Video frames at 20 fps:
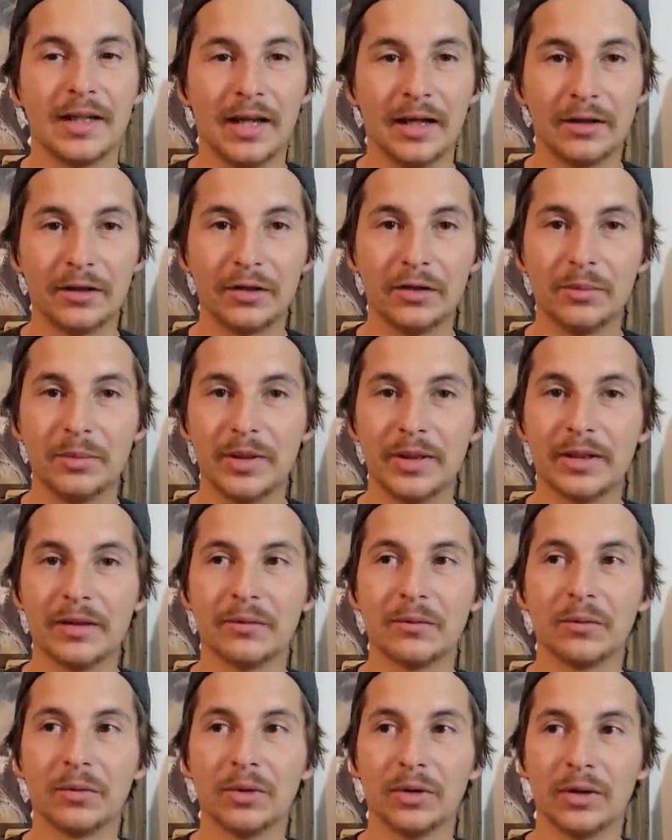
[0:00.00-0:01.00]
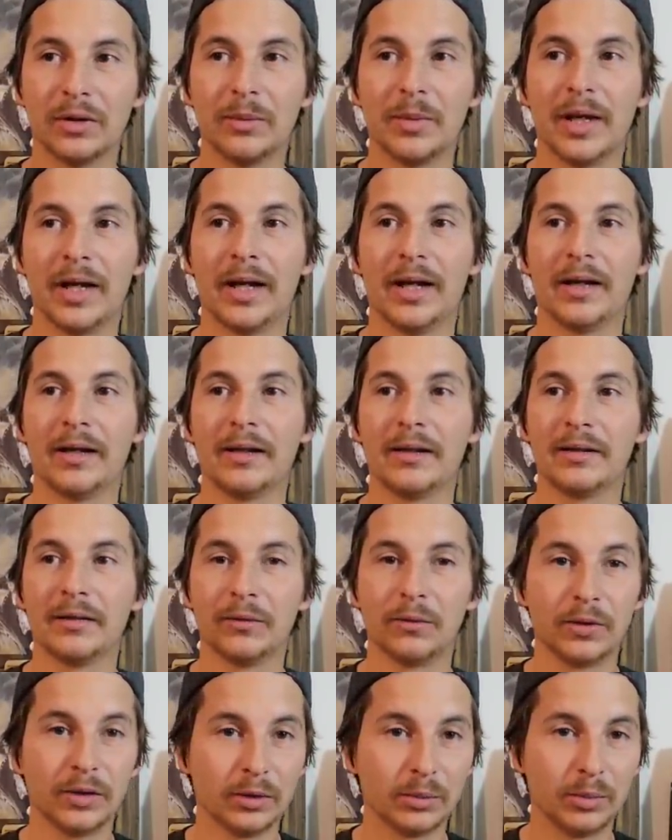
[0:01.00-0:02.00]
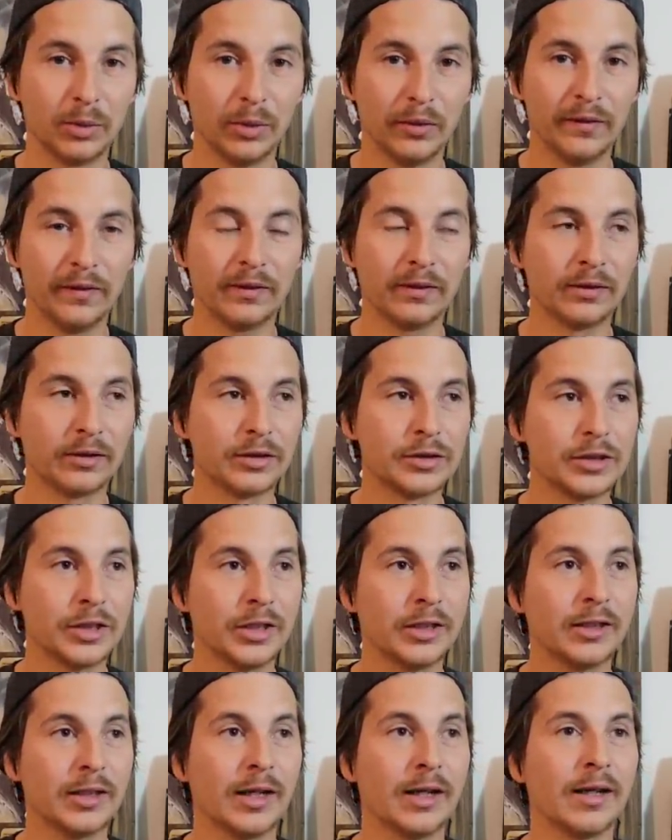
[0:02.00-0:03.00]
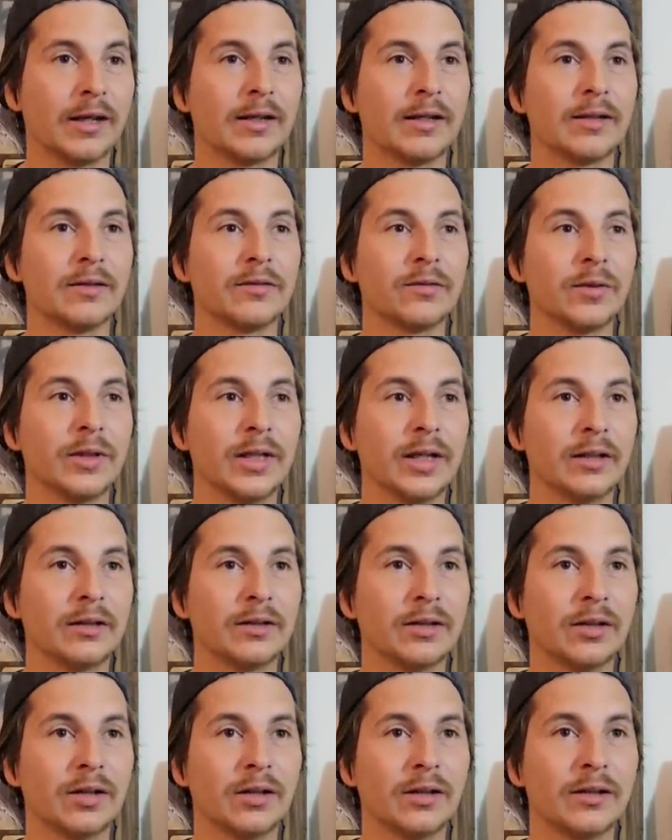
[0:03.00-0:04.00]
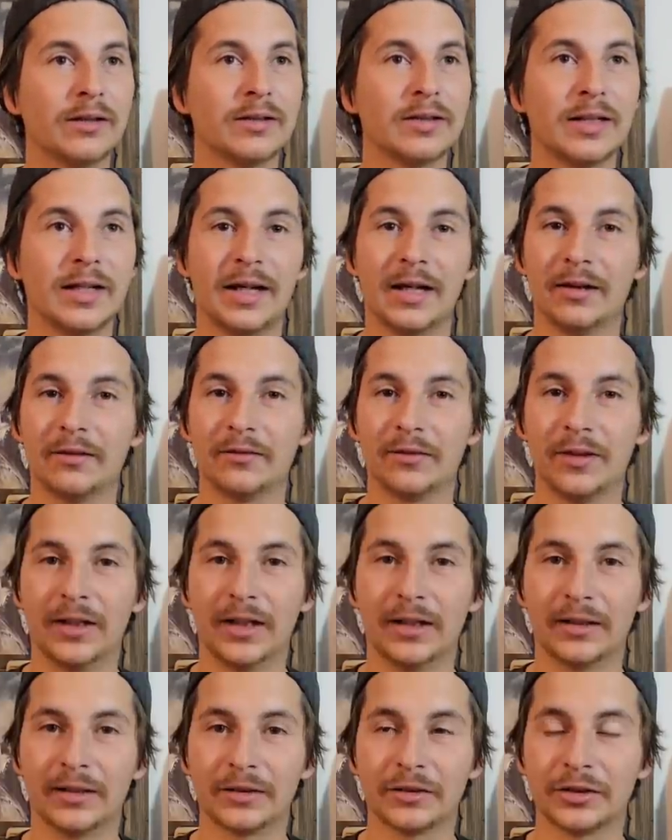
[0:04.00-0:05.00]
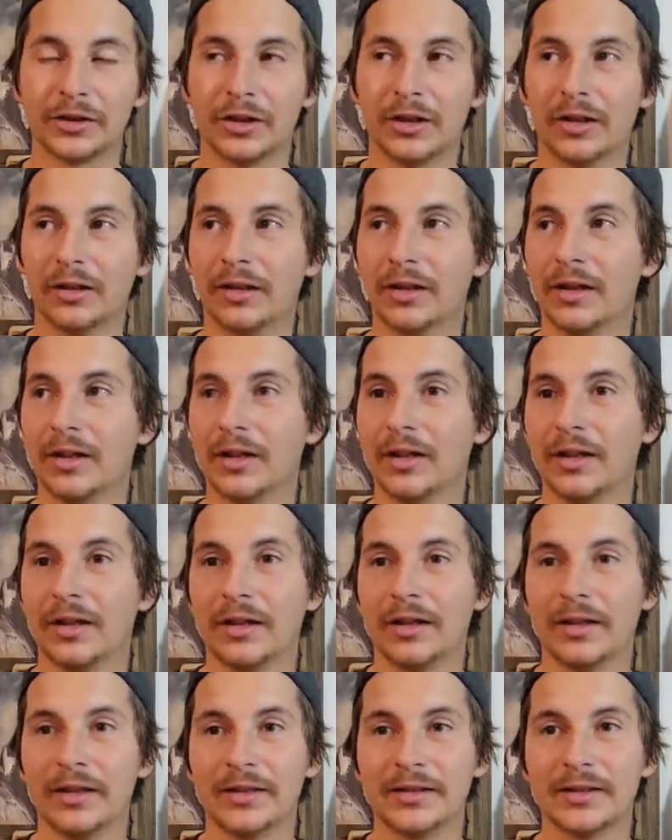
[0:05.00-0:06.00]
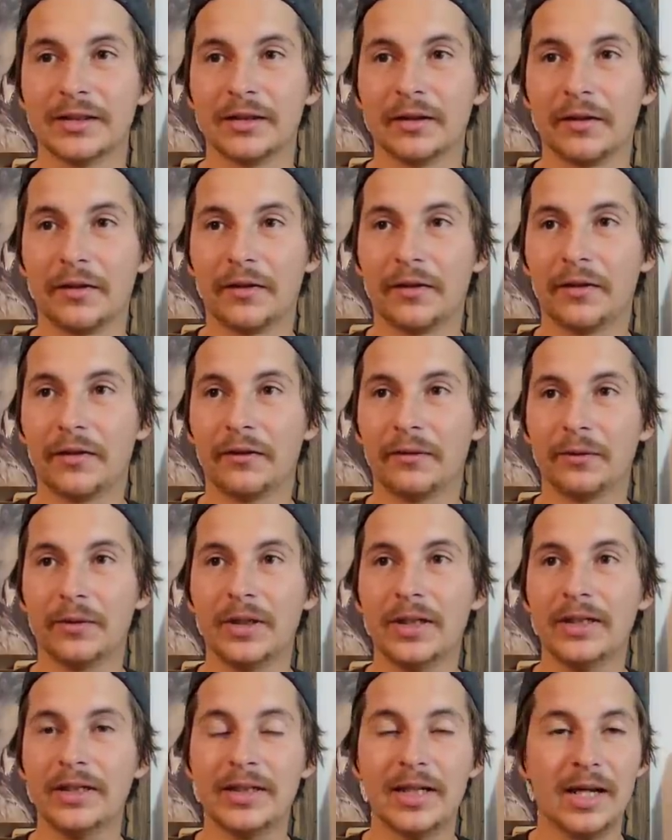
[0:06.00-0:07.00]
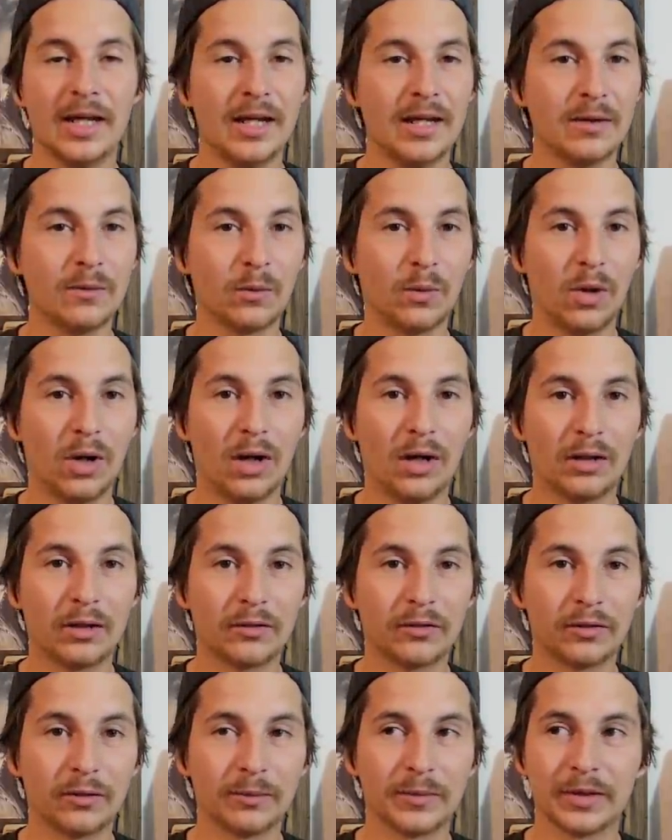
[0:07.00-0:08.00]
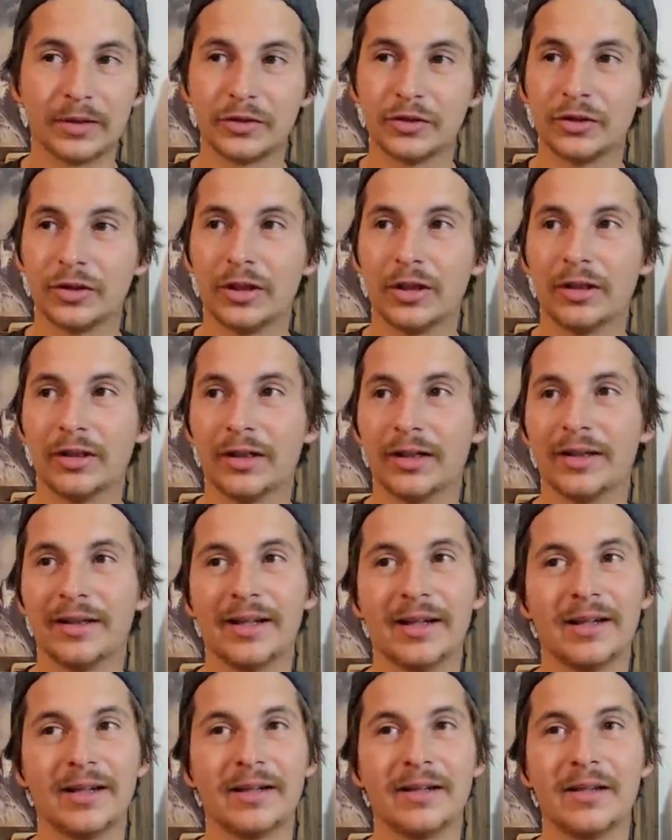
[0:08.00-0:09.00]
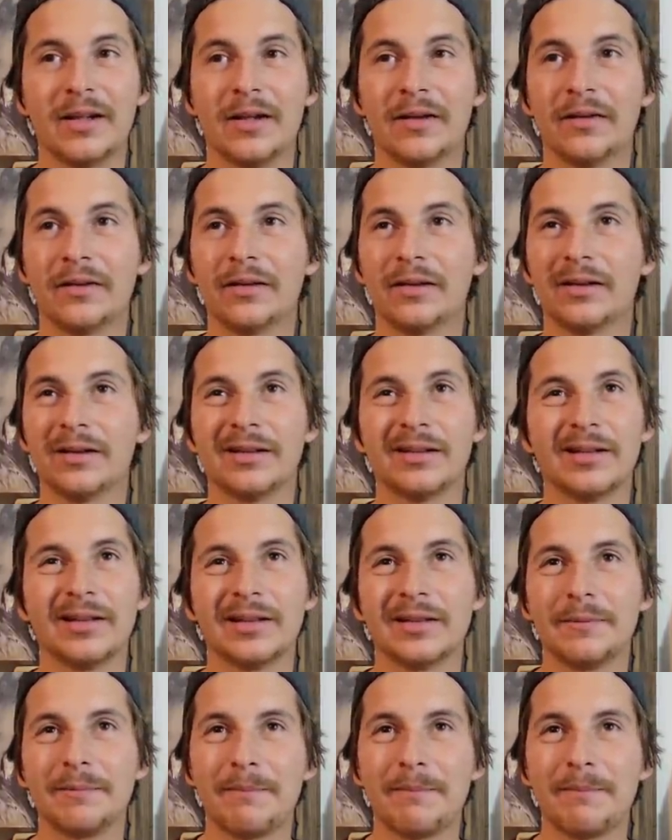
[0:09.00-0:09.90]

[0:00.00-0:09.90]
that could have been really bad. We were both allergic, and if we had gone into anaphylactic shock, it's a 3K walk from the truck and then another...